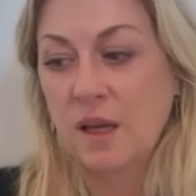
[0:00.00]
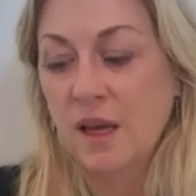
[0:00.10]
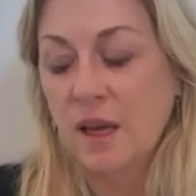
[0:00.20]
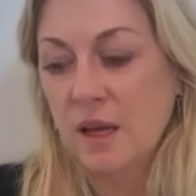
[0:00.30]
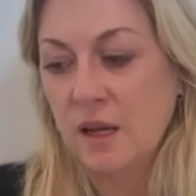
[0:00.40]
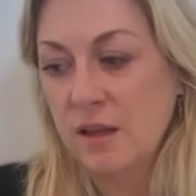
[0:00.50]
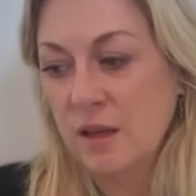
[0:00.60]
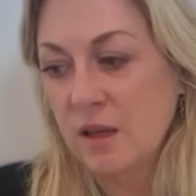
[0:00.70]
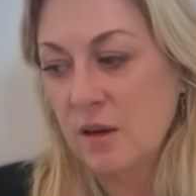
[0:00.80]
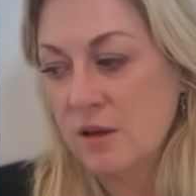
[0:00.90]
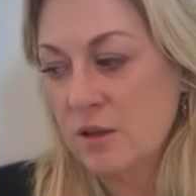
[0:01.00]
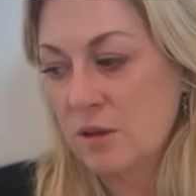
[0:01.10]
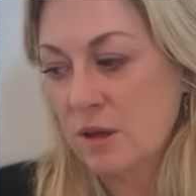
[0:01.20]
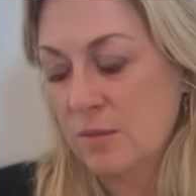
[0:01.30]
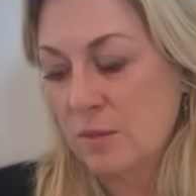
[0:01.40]
And I think it also
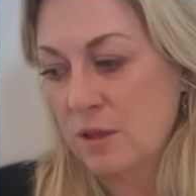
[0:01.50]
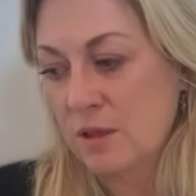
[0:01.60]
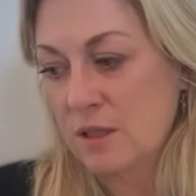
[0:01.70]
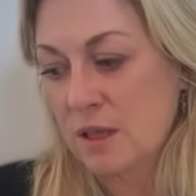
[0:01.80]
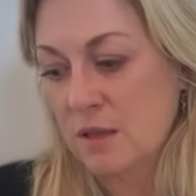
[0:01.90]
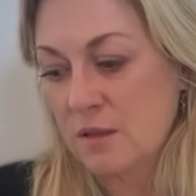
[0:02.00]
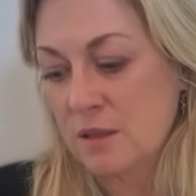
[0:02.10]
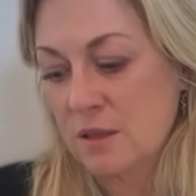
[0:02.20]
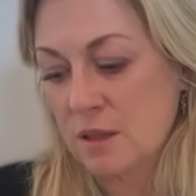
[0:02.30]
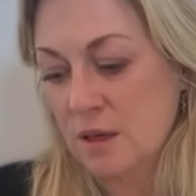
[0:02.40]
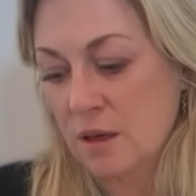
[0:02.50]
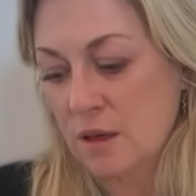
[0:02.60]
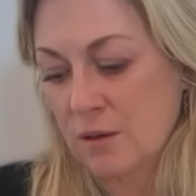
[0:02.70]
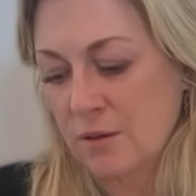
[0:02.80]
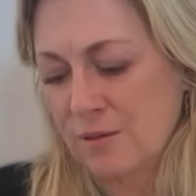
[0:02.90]
gave me a sense
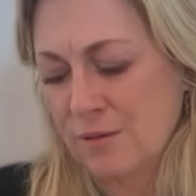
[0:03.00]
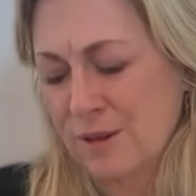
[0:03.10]
of,